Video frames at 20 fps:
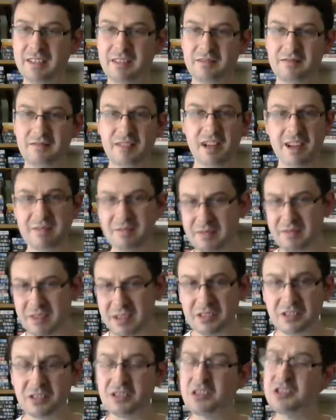everything is
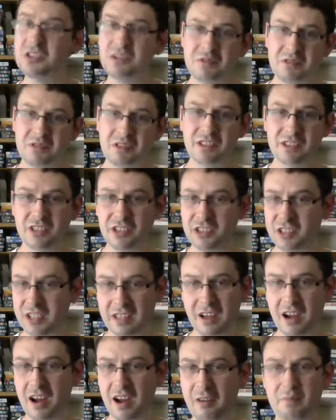just shooting shit
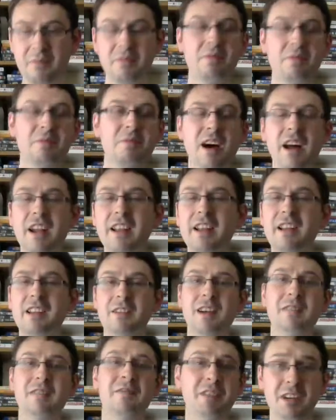up, and then you
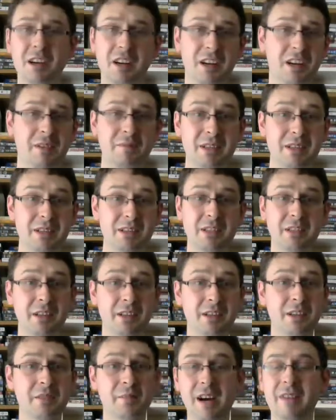have a complete
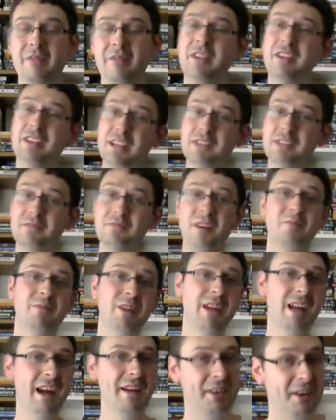psychopath. In this one we
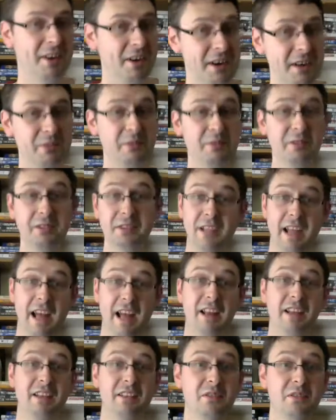have a guy called
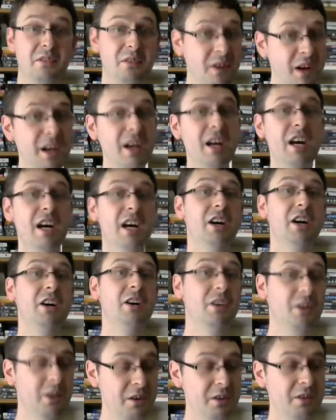Skeletor,
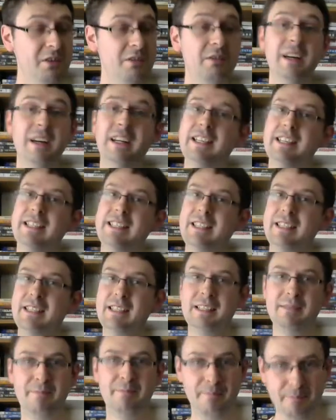who is
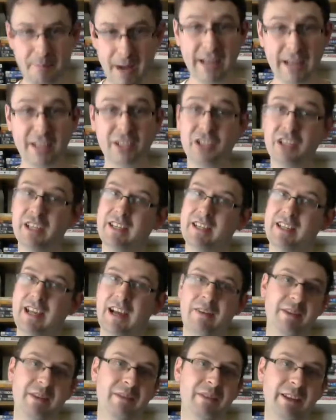batshit out
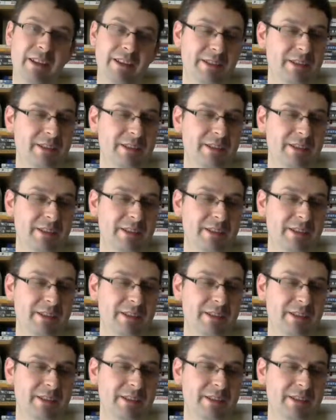of it,